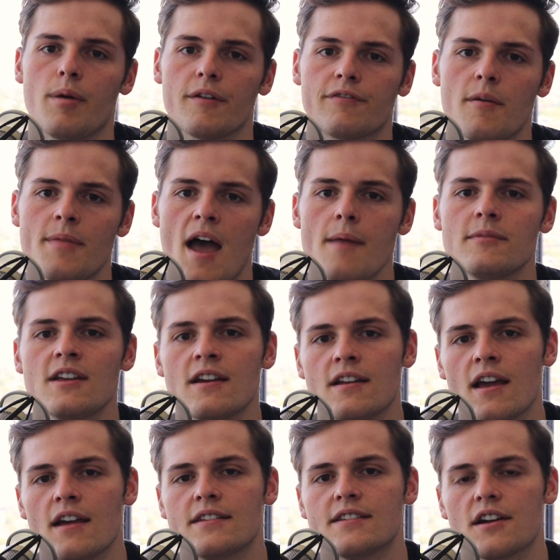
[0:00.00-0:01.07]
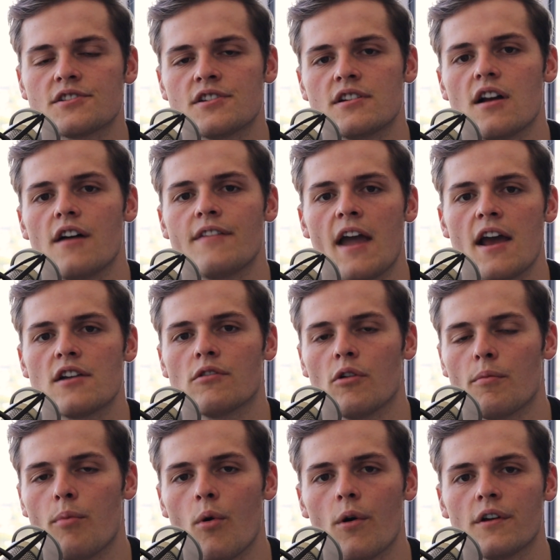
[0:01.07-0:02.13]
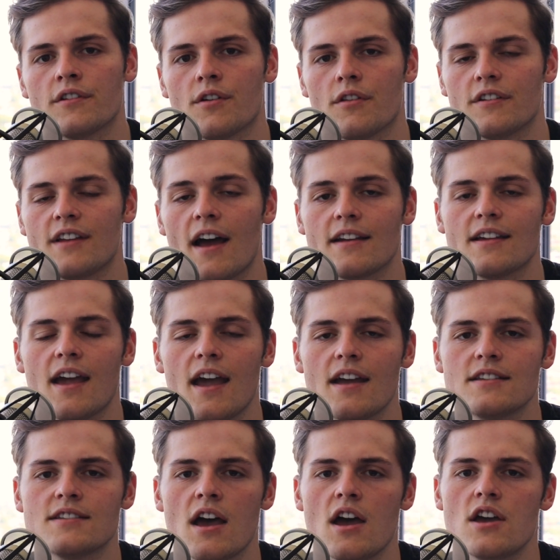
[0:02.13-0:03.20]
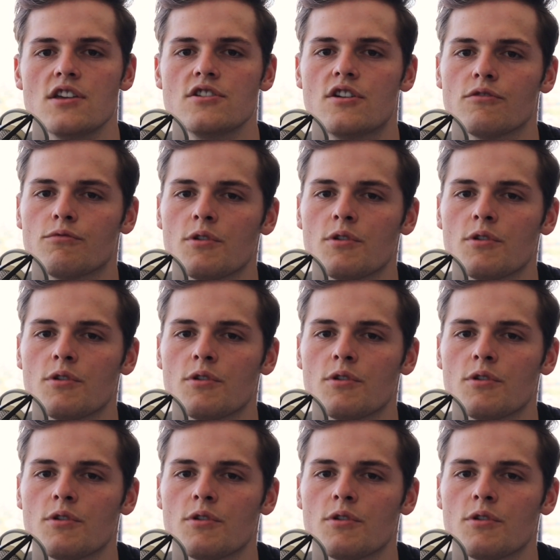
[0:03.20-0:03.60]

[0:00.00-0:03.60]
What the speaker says: But from the MD&A section of the annual reports or the 10Ks, you could